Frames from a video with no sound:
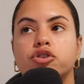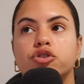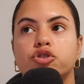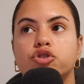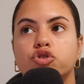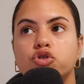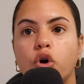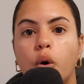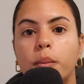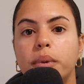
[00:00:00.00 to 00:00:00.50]

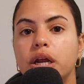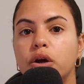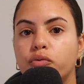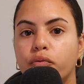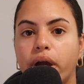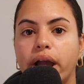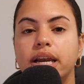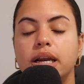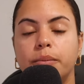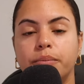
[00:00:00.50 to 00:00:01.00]
there's so many
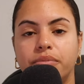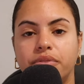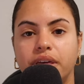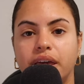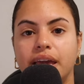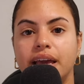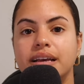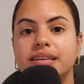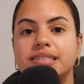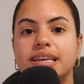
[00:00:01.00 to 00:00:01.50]
random
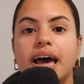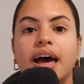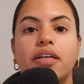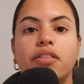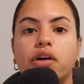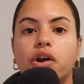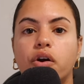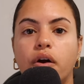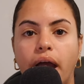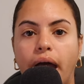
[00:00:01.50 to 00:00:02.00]
things
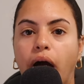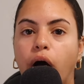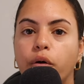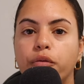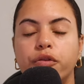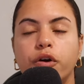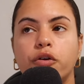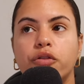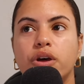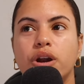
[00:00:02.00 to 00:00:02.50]
that are
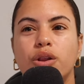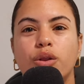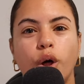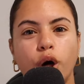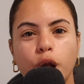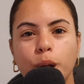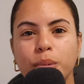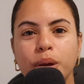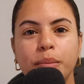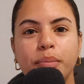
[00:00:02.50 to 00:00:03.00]
out there that a
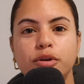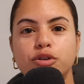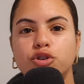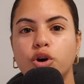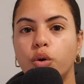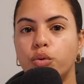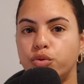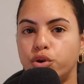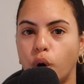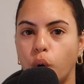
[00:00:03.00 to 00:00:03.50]
lot of people
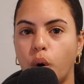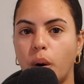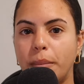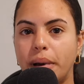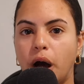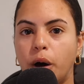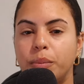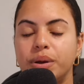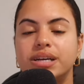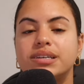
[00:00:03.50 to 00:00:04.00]
don't know
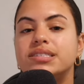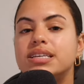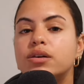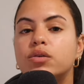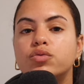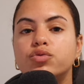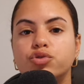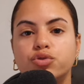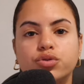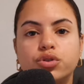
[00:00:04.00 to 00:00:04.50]
about because they
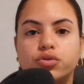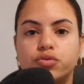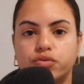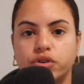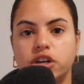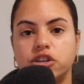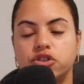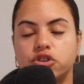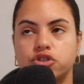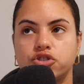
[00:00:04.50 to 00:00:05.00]
don't do the
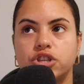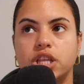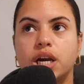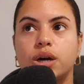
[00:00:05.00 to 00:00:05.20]
research.